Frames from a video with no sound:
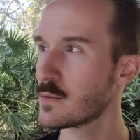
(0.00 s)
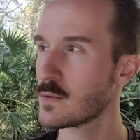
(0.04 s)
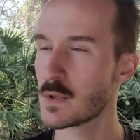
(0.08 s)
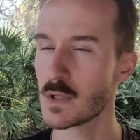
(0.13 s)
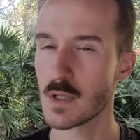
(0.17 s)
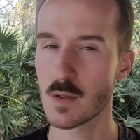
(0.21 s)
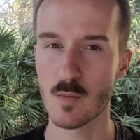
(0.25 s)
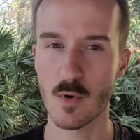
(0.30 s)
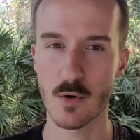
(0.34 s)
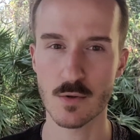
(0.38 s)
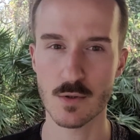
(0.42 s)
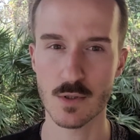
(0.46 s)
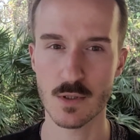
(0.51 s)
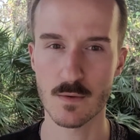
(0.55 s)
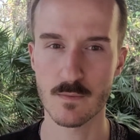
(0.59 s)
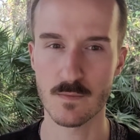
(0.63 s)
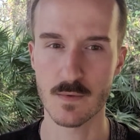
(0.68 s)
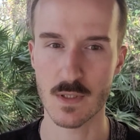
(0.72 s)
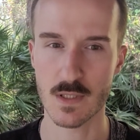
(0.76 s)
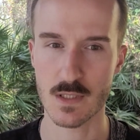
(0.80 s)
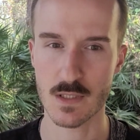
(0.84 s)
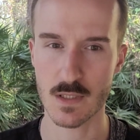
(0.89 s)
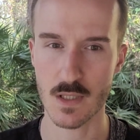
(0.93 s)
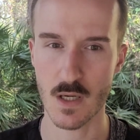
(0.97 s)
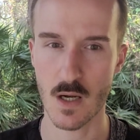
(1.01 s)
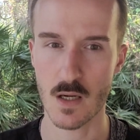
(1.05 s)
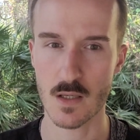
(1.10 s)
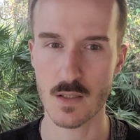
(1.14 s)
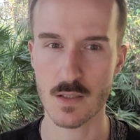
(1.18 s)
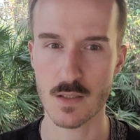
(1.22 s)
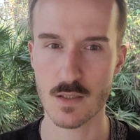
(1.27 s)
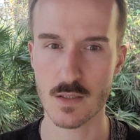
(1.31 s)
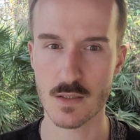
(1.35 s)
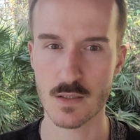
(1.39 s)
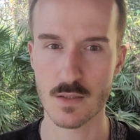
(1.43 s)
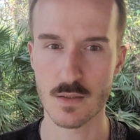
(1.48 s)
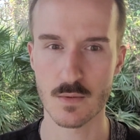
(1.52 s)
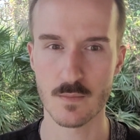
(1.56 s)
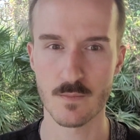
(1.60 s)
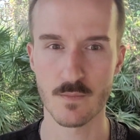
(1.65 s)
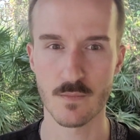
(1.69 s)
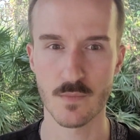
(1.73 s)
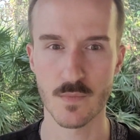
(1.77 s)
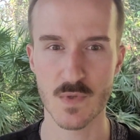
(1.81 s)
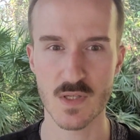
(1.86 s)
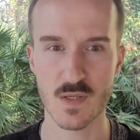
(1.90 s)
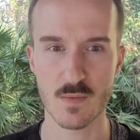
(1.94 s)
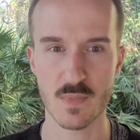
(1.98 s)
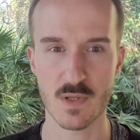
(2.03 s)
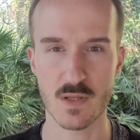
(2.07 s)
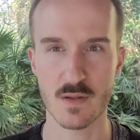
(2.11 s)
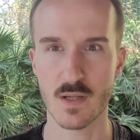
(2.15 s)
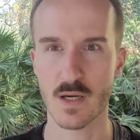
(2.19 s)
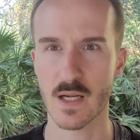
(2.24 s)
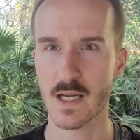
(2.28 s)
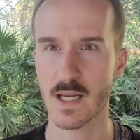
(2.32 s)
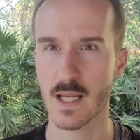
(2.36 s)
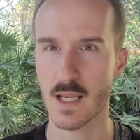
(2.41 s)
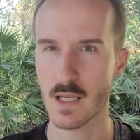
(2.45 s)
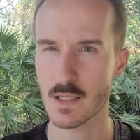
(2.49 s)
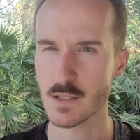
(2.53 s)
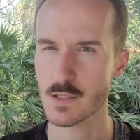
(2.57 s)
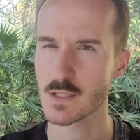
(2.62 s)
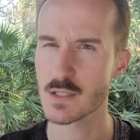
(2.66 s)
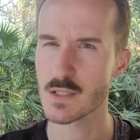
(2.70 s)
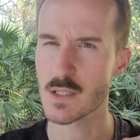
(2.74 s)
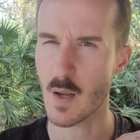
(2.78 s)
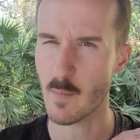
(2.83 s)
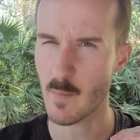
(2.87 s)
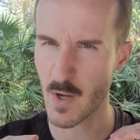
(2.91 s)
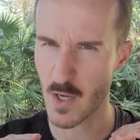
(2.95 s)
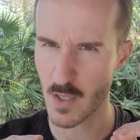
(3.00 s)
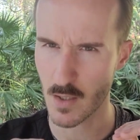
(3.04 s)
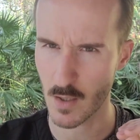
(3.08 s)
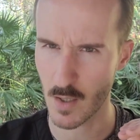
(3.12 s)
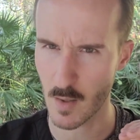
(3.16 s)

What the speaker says: the emotion of disgust, something that I can't stomach.